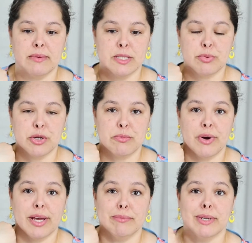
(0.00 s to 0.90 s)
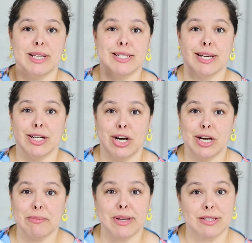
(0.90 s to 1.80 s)
um, it's pretty bright, but it's kind of
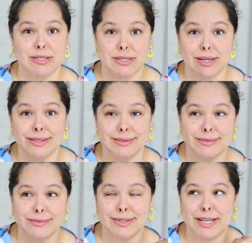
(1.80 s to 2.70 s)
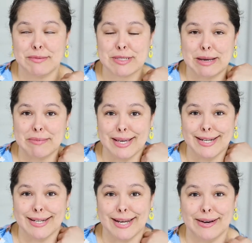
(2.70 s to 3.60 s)
hard because the sun keeps coming
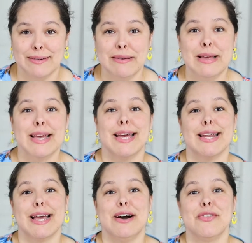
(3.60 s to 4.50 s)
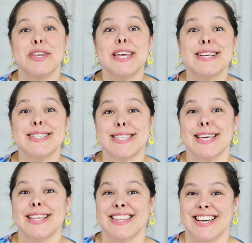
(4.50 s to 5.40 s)
in and out. Anyhow, the next
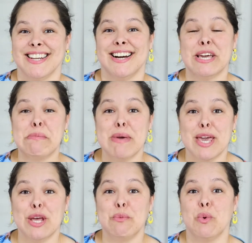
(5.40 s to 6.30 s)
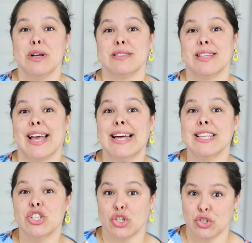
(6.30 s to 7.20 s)
thing that I made was the
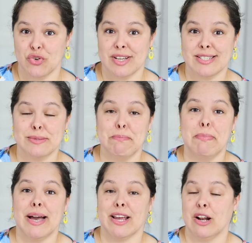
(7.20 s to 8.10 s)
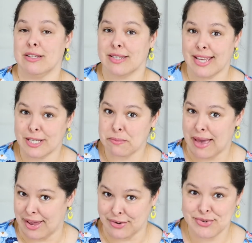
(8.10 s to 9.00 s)
Kalle shirt dress by Closet Case
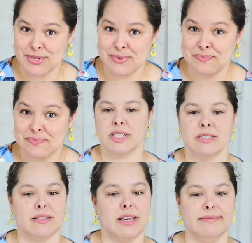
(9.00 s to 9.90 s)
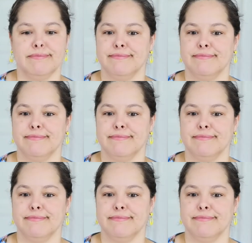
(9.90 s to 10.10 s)
Patterns. See?